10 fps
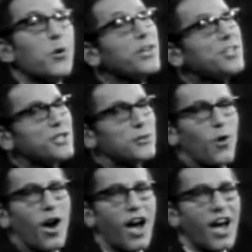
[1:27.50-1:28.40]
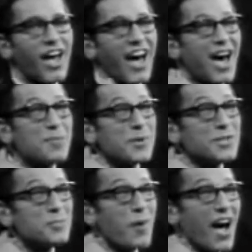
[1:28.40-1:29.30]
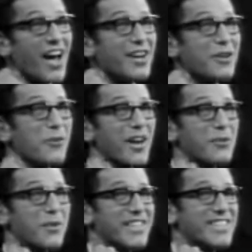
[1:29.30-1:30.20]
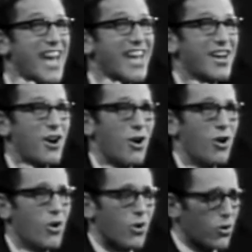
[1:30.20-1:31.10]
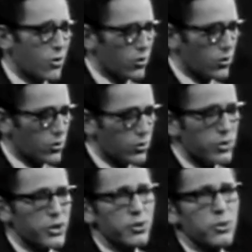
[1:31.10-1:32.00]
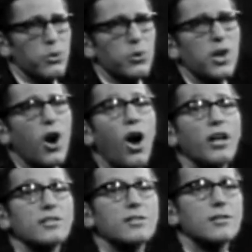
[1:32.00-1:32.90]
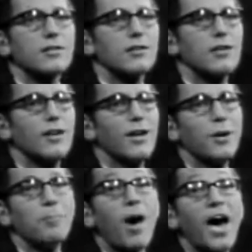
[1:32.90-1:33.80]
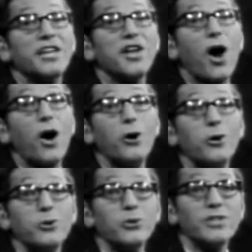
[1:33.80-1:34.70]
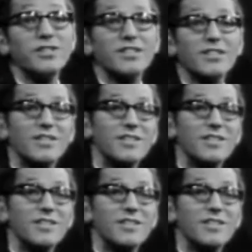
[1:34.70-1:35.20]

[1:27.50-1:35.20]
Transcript: which is why I perspire when we tango. You caught my nose